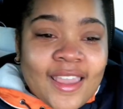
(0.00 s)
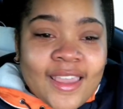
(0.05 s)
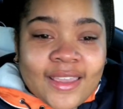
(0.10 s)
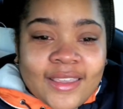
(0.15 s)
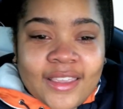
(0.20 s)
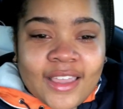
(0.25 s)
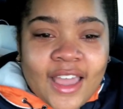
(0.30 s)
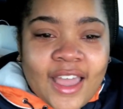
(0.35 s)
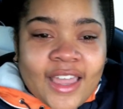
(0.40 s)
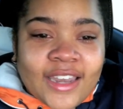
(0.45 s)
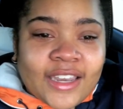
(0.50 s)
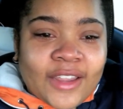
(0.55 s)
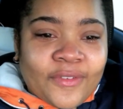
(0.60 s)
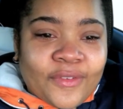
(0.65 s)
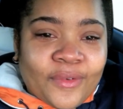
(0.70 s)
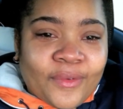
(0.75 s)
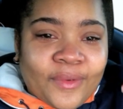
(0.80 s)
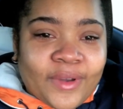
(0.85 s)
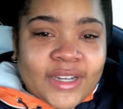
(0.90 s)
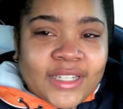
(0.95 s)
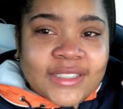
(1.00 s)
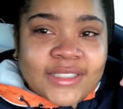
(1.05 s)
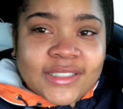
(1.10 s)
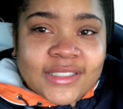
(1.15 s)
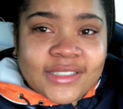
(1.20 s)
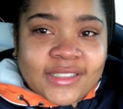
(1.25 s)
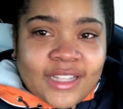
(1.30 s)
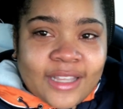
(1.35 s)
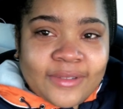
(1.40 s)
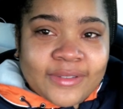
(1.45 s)
Yeah, I never wanted to
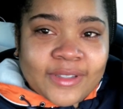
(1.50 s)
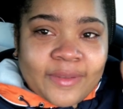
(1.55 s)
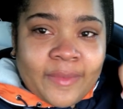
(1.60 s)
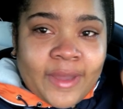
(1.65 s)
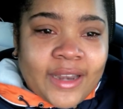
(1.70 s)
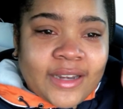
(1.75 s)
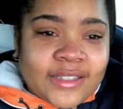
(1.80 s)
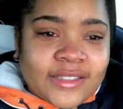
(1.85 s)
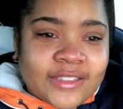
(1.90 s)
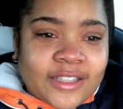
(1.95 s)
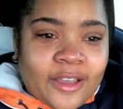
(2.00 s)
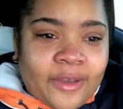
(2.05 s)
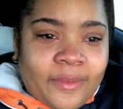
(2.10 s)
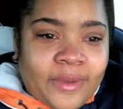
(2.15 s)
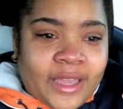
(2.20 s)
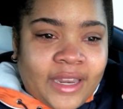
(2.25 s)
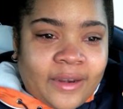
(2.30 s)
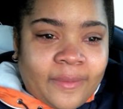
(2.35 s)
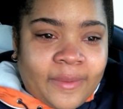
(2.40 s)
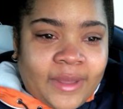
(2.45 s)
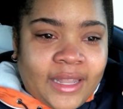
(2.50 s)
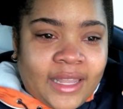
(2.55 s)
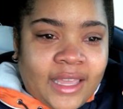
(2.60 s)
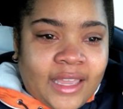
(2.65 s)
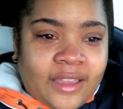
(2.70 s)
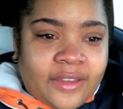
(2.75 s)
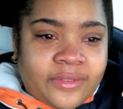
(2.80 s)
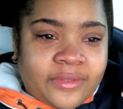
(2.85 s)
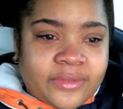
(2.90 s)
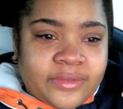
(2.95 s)
slap somebody so bad in my
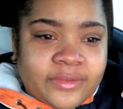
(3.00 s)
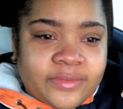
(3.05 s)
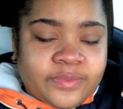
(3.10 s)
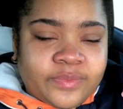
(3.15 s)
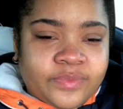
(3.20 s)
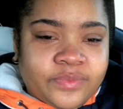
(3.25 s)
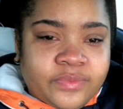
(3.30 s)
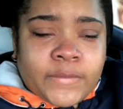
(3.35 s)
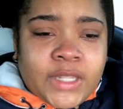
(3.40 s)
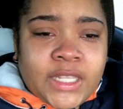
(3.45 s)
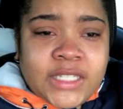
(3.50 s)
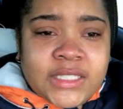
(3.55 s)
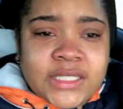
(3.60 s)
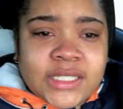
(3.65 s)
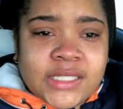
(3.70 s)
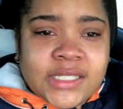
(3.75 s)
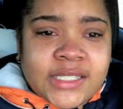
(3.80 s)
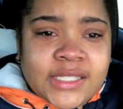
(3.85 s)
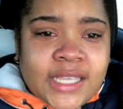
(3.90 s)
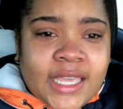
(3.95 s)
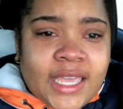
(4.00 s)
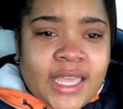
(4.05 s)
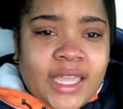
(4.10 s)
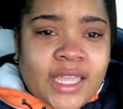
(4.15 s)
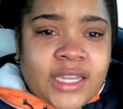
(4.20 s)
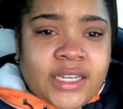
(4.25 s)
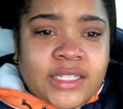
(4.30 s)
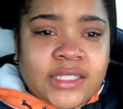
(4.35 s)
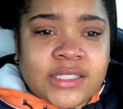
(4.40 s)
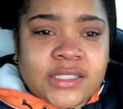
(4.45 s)
life. It's just sad
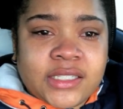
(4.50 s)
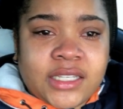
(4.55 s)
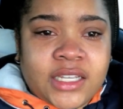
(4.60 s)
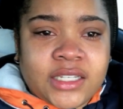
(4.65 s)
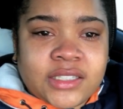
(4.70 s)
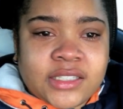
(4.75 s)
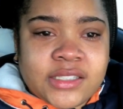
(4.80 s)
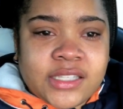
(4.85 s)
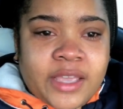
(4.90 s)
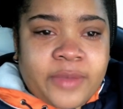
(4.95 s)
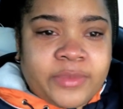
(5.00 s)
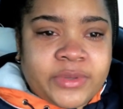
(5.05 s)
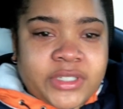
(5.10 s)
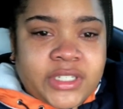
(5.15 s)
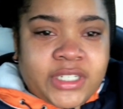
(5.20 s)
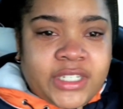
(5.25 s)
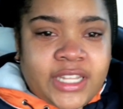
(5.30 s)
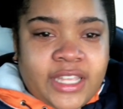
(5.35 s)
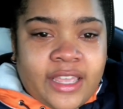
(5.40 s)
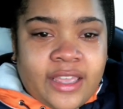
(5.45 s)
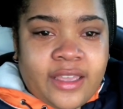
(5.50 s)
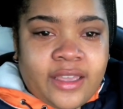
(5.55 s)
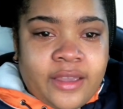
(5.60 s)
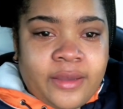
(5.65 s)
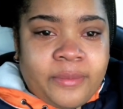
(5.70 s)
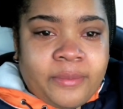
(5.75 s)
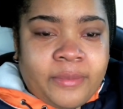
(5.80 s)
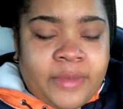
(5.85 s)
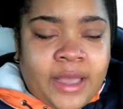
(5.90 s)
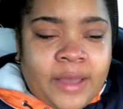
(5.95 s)
and it sucks the type of shit
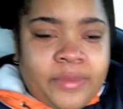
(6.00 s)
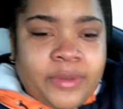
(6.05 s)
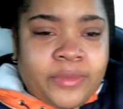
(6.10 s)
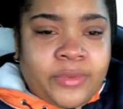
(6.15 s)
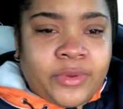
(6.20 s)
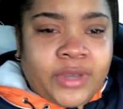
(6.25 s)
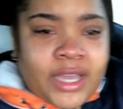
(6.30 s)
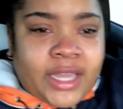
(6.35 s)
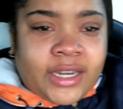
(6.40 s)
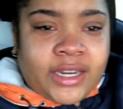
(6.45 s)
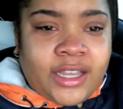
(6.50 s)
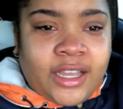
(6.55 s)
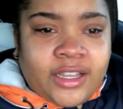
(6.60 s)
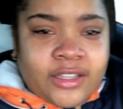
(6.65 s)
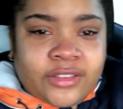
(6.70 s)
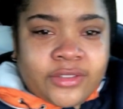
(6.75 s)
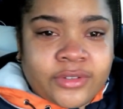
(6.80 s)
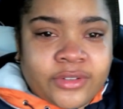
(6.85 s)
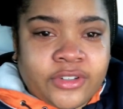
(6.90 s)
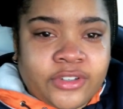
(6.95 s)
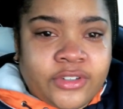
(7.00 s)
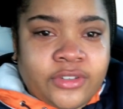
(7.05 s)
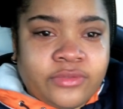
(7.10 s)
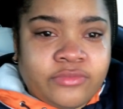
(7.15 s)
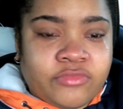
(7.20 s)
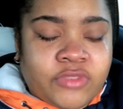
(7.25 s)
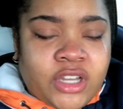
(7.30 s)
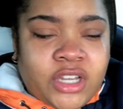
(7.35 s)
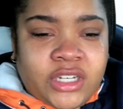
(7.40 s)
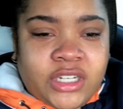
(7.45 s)
that my people gotta go through
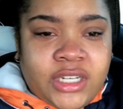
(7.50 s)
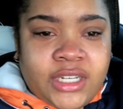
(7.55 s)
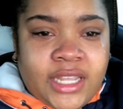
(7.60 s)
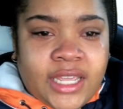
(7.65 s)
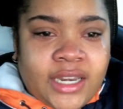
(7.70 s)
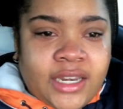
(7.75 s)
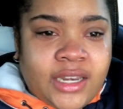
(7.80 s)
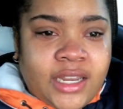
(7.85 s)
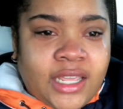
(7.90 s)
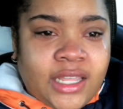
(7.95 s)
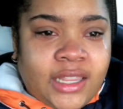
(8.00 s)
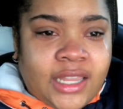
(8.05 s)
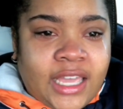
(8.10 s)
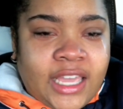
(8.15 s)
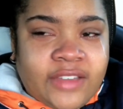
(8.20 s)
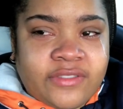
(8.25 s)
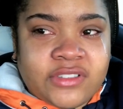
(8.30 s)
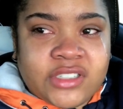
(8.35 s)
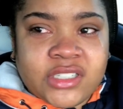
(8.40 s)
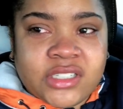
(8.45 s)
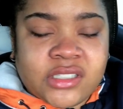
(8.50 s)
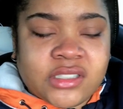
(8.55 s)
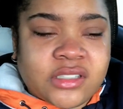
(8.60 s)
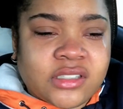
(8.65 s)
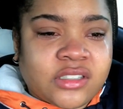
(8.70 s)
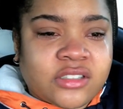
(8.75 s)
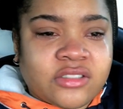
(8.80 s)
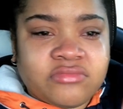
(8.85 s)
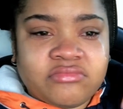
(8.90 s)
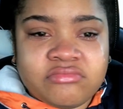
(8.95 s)
on a day to day life,
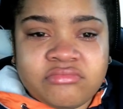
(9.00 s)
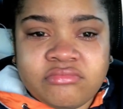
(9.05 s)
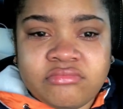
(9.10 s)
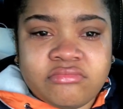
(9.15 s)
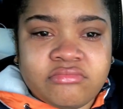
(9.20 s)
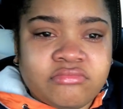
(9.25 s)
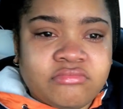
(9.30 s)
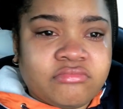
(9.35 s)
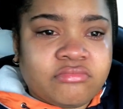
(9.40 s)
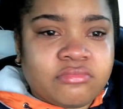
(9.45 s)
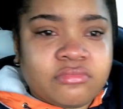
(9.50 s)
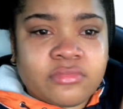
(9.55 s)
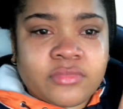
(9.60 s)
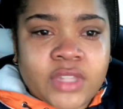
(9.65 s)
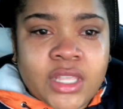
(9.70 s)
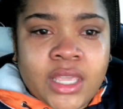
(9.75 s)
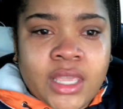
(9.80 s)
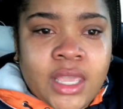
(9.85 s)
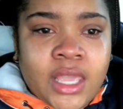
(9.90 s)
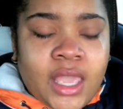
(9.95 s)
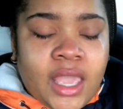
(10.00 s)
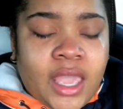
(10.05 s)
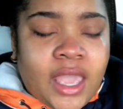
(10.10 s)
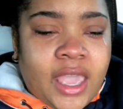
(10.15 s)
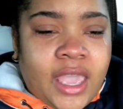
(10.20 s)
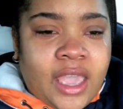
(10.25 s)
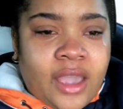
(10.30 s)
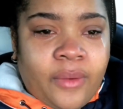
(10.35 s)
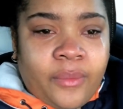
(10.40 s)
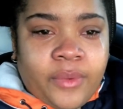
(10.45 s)
just
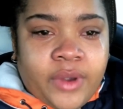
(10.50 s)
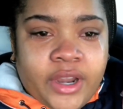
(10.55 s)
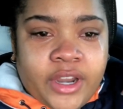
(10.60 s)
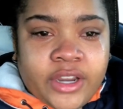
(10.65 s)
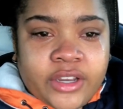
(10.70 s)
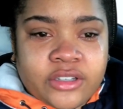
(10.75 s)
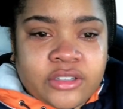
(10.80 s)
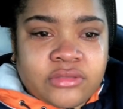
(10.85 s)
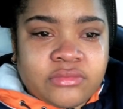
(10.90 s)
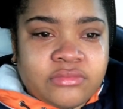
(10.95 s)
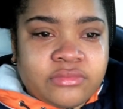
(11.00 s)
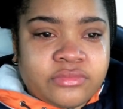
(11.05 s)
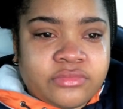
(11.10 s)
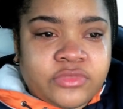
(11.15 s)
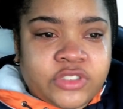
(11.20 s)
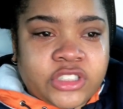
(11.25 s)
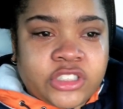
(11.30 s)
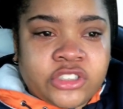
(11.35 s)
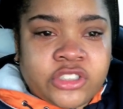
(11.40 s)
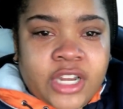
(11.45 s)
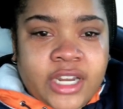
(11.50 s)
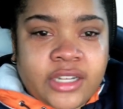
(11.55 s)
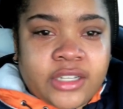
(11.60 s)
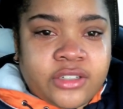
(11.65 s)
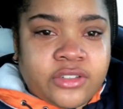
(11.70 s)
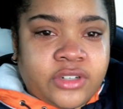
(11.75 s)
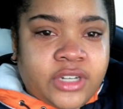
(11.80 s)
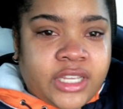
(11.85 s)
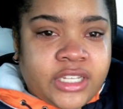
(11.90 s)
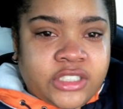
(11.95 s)
at work, just trying to
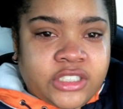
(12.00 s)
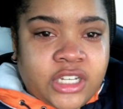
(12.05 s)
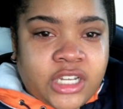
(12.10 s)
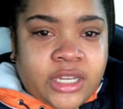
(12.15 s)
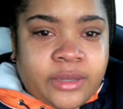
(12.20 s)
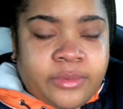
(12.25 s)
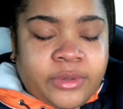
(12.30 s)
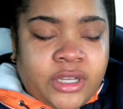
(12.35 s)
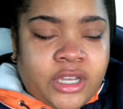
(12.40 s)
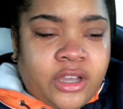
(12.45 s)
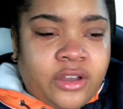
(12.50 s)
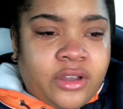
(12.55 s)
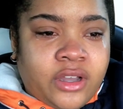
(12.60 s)
do their job and go